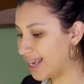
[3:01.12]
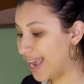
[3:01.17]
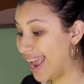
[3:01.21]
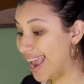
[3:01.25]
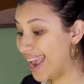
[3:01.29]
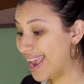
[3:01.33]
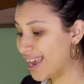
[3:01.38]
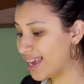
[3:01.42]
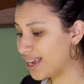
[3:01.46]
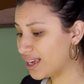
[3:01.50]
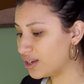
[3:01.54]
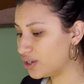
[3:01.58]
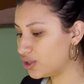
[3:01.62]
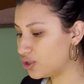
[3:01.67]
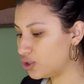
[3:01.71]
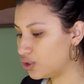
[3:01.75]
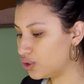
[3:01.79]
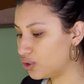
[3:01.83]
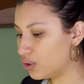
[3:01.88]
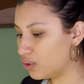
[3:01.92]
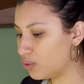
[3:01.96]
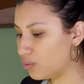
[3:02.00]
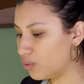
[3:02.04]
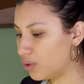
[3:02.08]
and you
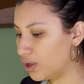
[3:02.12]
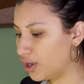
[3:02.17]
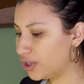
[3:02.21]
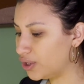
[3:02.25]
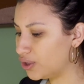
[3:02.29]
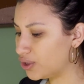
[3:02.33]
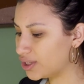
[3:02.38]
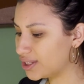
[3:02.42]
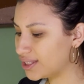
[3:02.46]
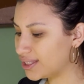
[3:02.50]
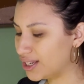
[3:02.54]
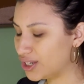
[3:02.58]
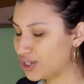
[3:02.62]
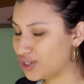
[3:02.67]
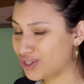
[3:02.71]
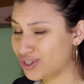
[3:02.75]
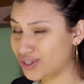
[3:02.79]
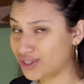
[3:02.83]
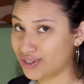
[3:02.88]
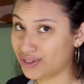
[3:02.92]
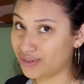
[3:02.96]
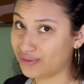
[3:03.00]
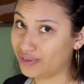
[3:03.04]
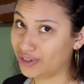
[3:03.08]
don't want your
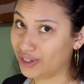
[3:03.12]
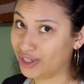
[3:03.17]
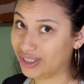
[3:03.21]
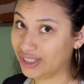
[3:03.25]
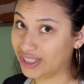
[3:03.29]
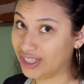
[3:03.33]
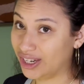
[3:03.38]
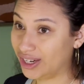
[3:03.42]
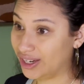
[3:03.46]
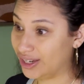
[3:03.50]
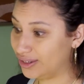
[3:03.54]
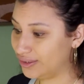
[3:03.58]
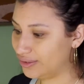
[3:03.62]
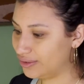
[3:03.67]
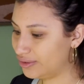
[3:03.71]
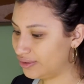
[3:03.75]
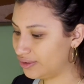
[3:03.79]
extensions to fall off.